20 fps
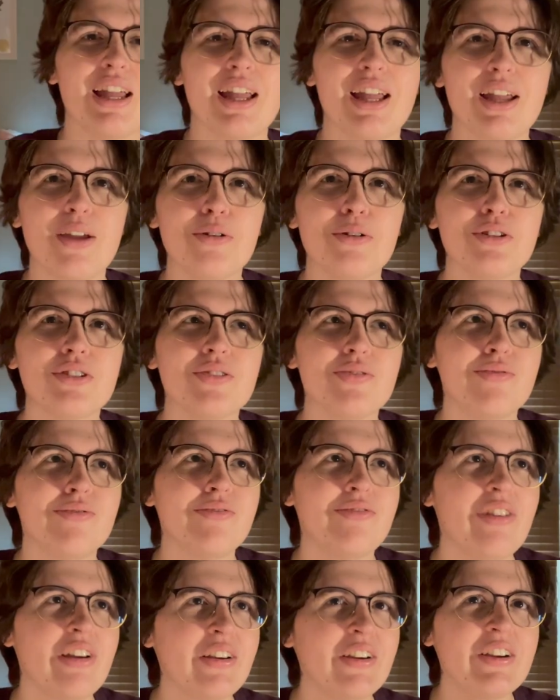It was
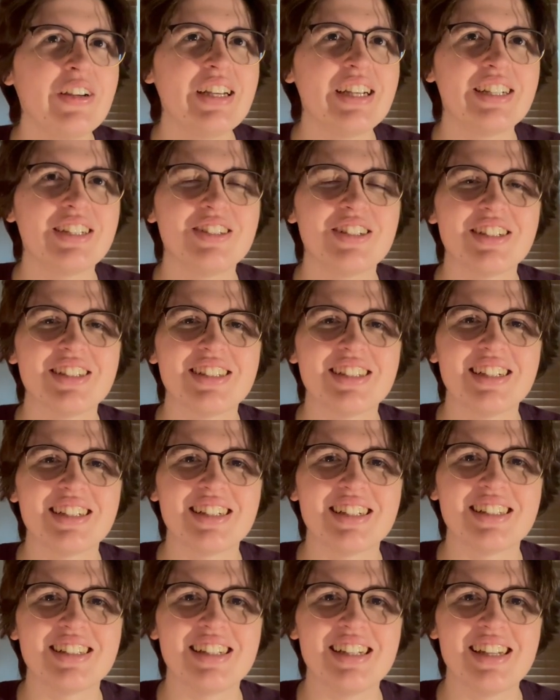very interesting
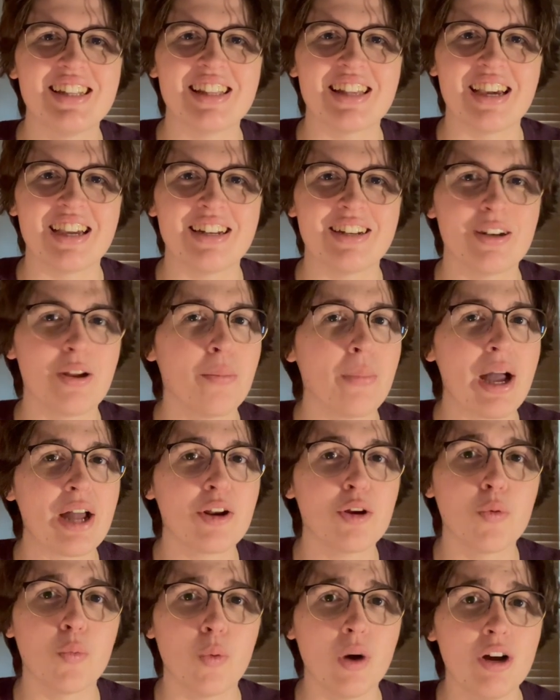to see that no
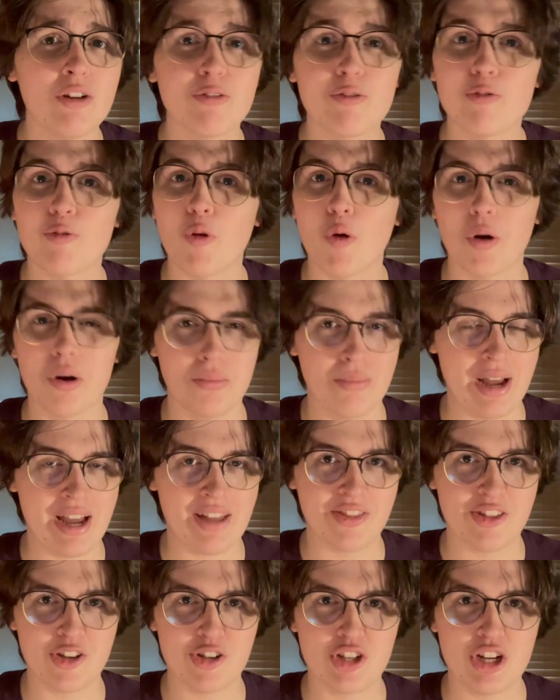matter what
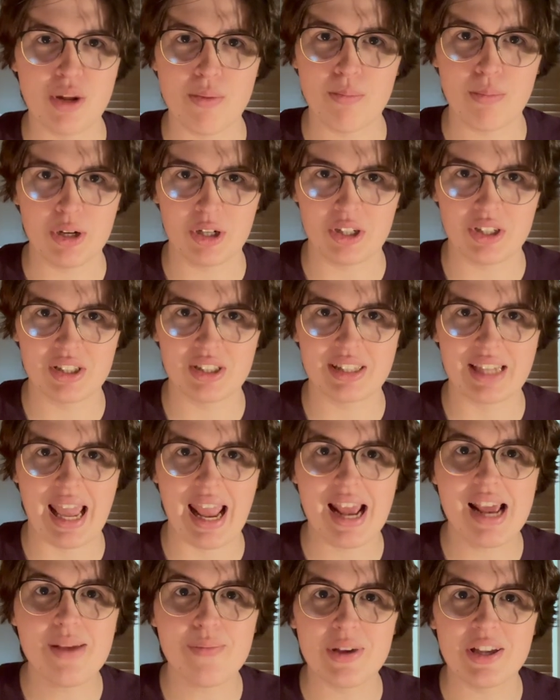format the Chipmunks
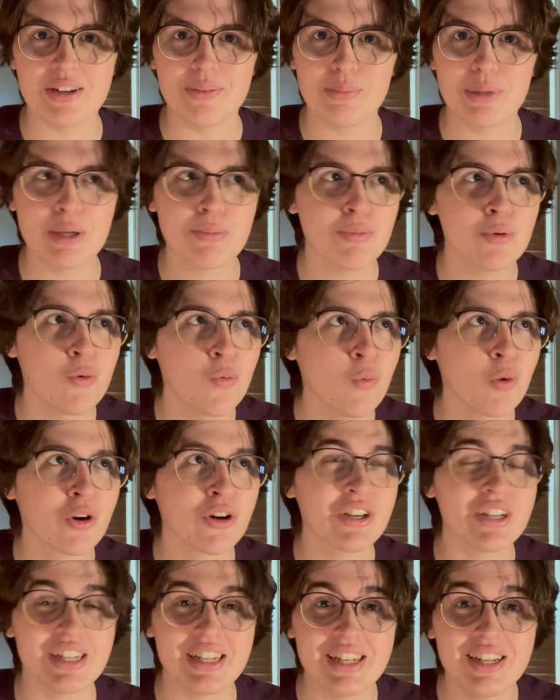came in, people
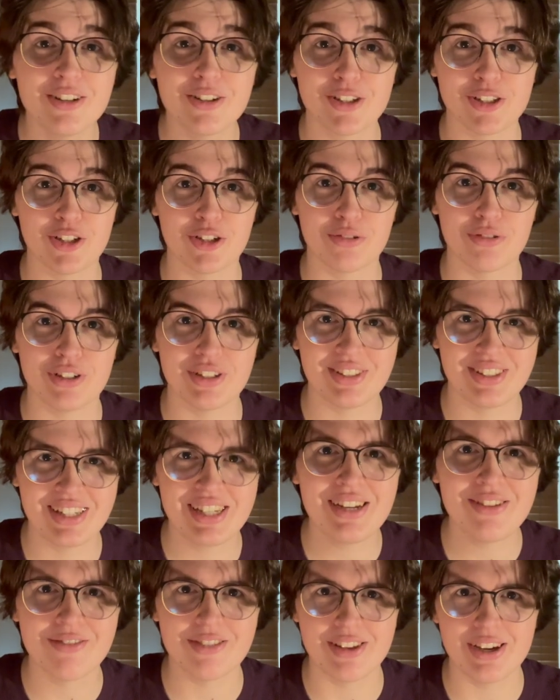were eager to
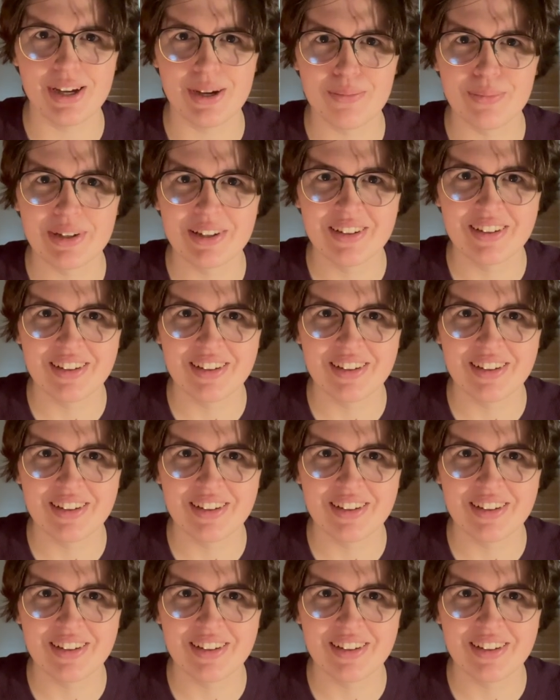receive them.